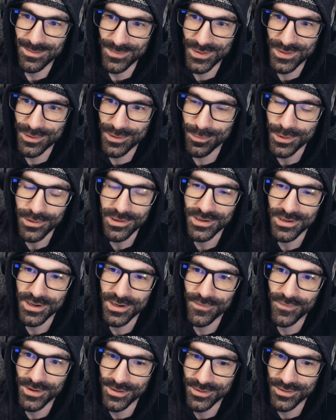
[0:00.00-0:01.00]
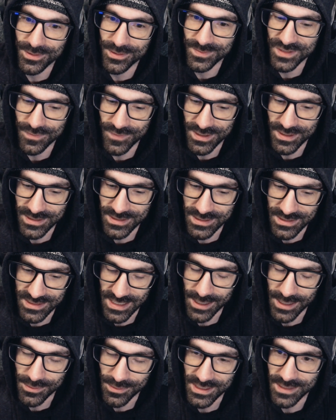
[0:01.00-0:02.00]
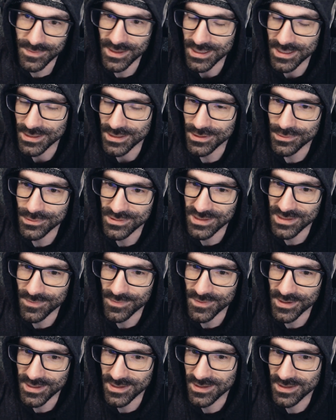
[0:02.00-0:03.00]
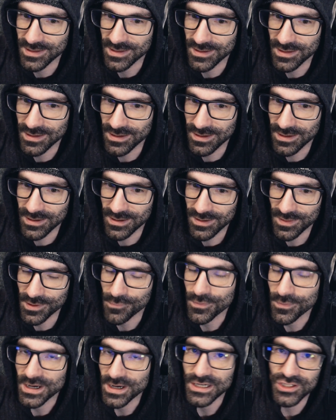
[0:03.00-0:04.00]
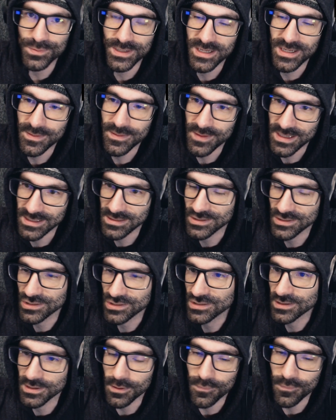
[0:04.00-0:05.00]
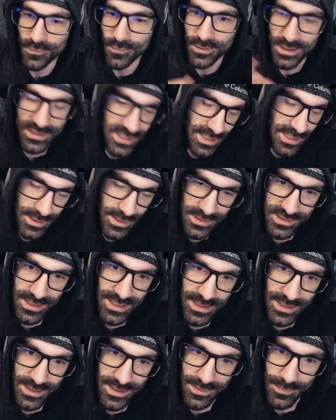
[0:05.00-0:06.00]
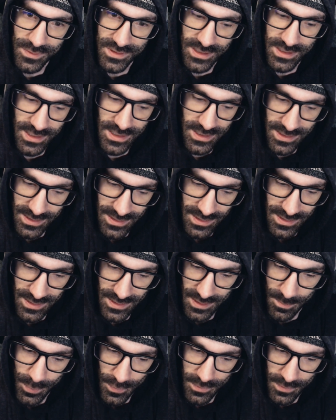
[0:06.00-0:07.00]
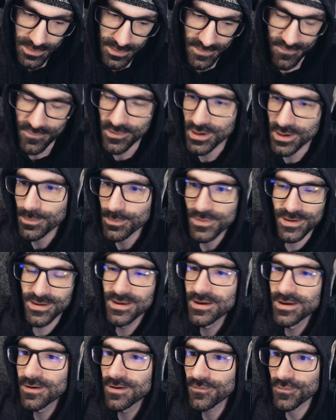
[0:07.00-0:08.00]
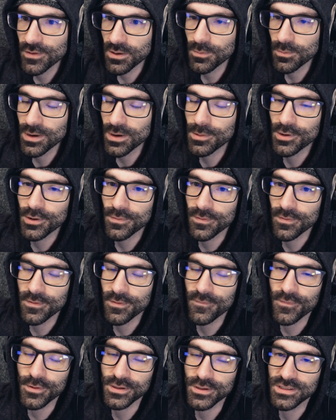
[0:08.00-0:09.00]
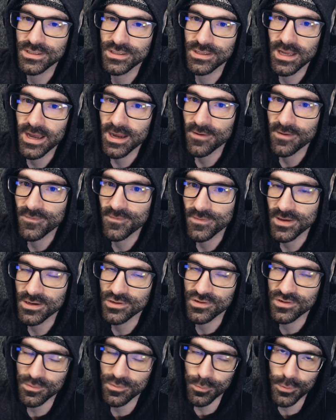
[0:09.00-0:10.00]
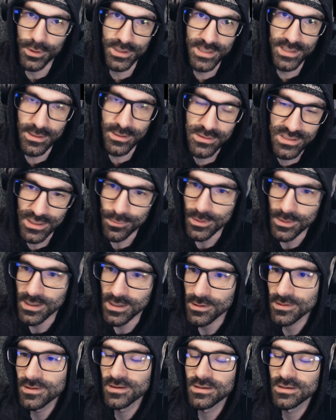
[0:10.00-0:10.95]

Completely different in terms of like the sound kit that he used, and like the arrangement and like just the overall sound design was like completely flipped from what we heard in the first half, and it just worked out so well.